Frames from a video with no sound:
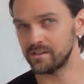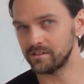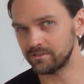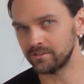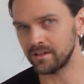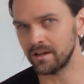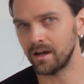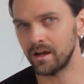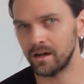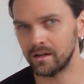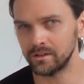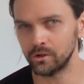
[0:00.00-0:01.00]
This is a
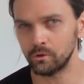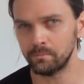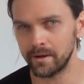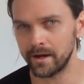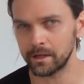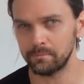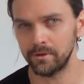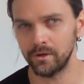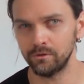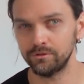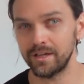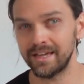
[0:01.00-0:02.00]
hollow body
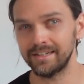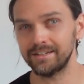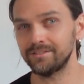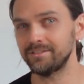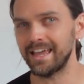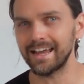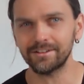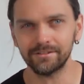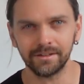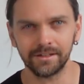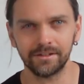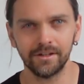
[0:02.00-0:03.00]
pose, and it is
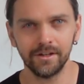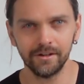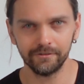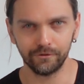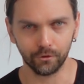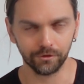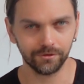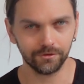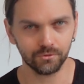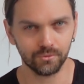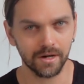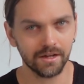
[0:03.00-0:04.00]
excellent for
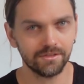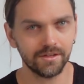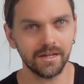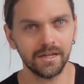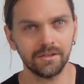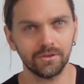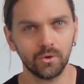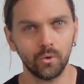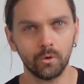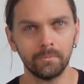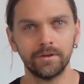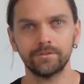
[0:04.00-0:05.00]
strengthening the
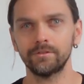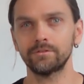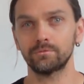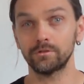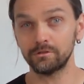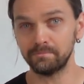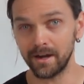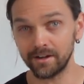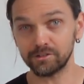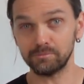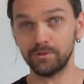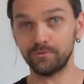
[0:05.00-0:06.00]
core muscles
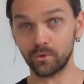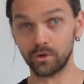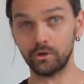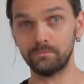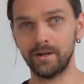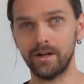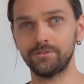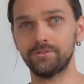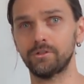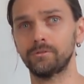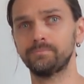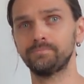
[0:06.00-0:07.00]
responsible for good
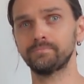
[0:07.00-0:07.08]
posture.